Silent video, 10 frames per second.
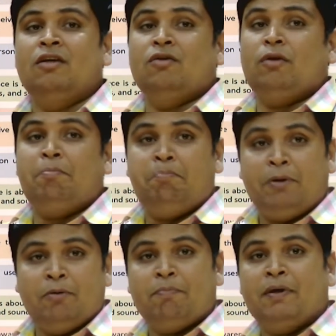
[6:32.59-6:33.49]
the
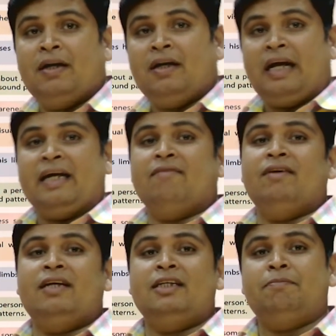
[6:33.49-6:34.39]
pupil
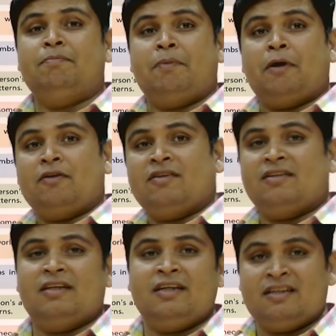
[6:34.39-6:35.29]
language
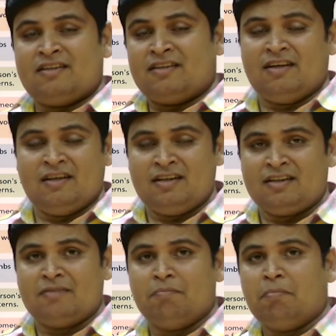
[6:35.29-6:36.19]
processing
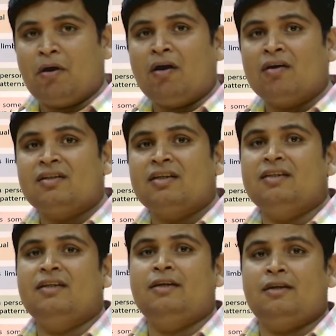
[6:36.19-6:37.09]
skills, both
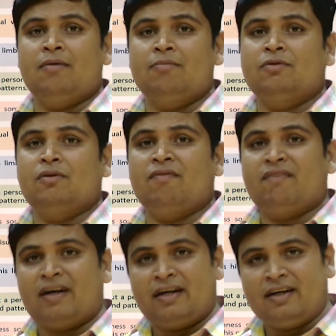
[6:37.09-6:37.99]
in the terms of
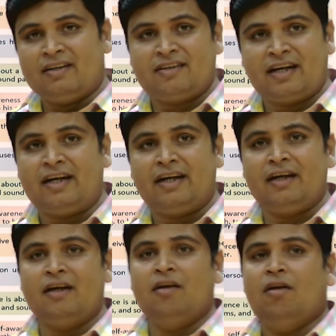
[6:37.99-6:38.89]
understanding